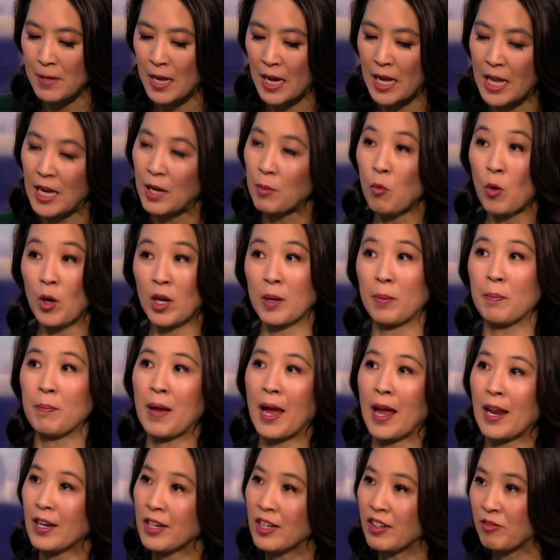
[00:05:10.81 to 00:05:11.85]
in a more
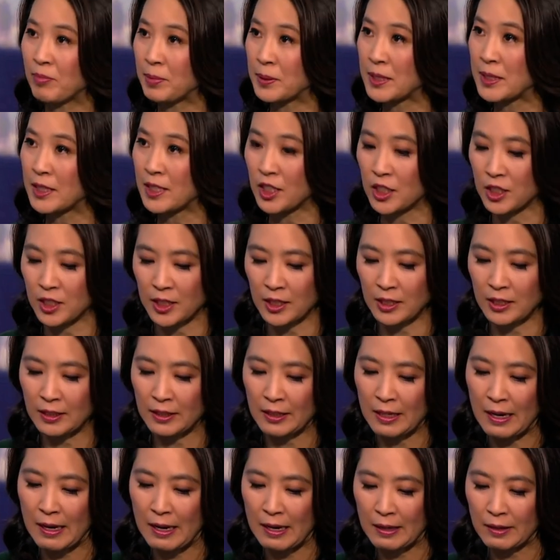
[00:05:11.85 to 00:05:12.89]
competitive position,
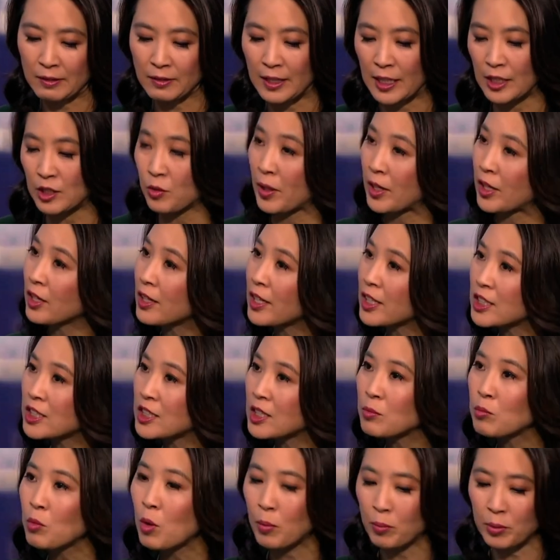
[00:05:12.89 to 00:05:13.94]
less
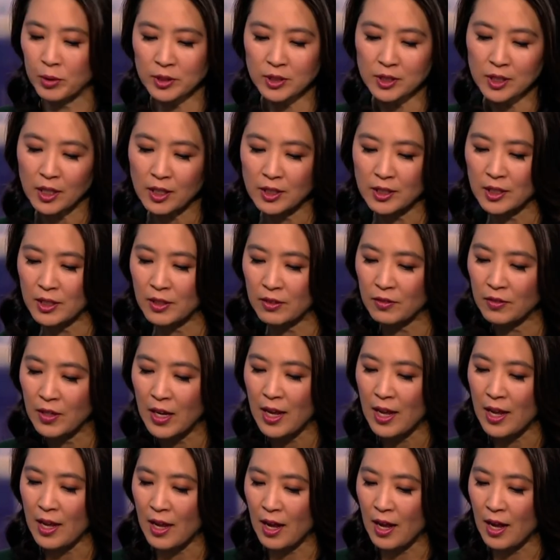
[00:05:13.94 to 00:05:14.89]
regulation, more productive,